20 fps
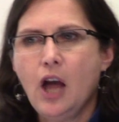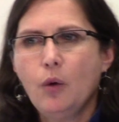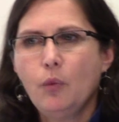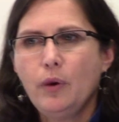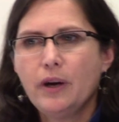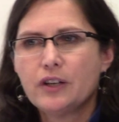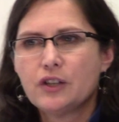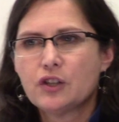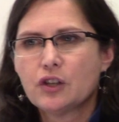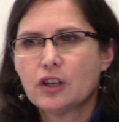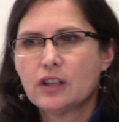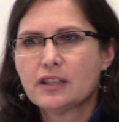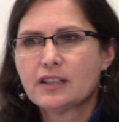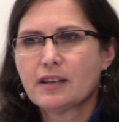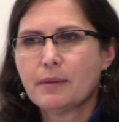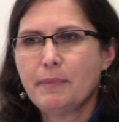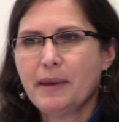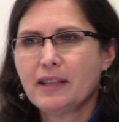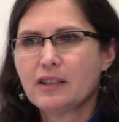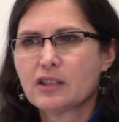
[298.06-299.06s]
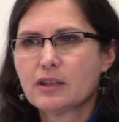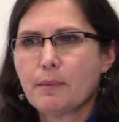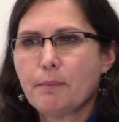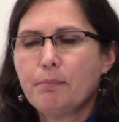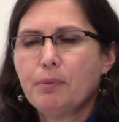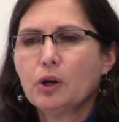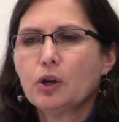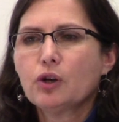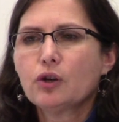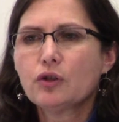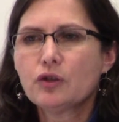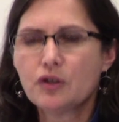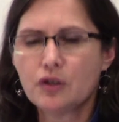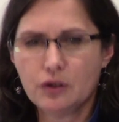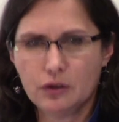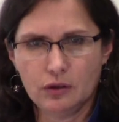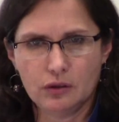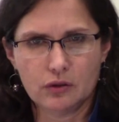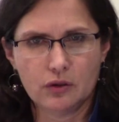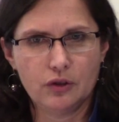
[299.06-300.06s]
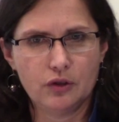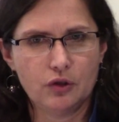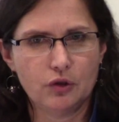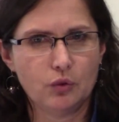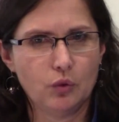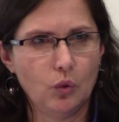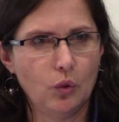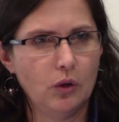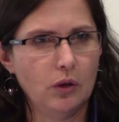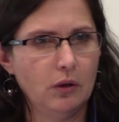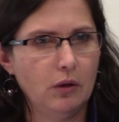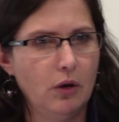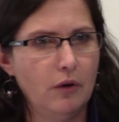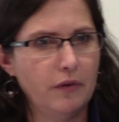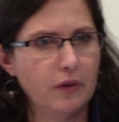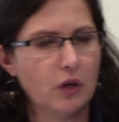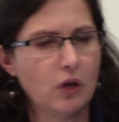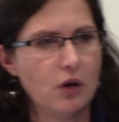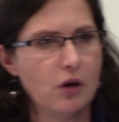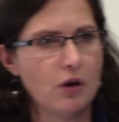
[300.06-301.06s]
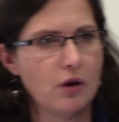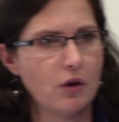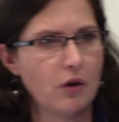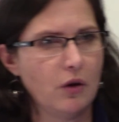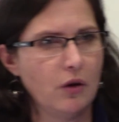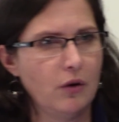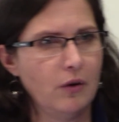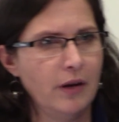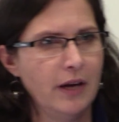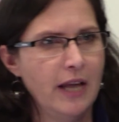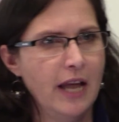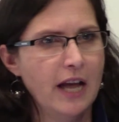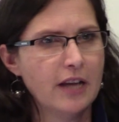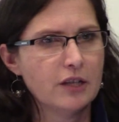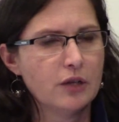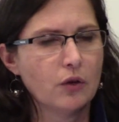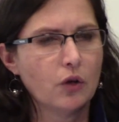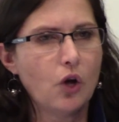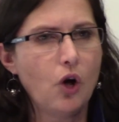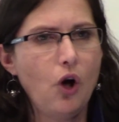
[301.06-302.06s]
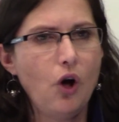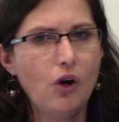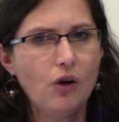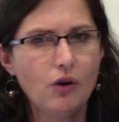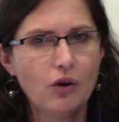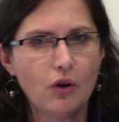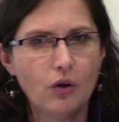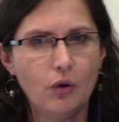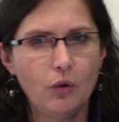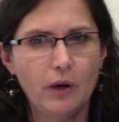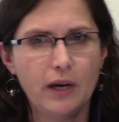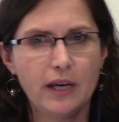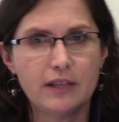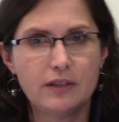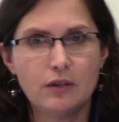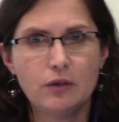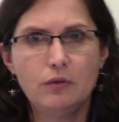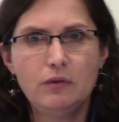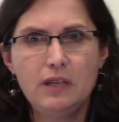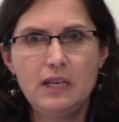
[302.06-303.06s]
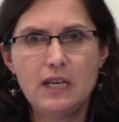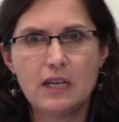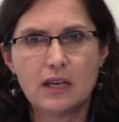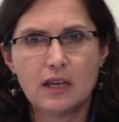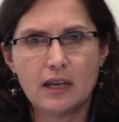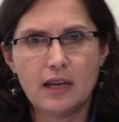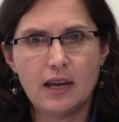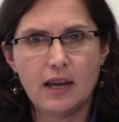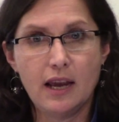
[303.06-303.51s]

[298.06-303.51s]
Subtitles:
which cements personal control over the Congo. So the Congo is unique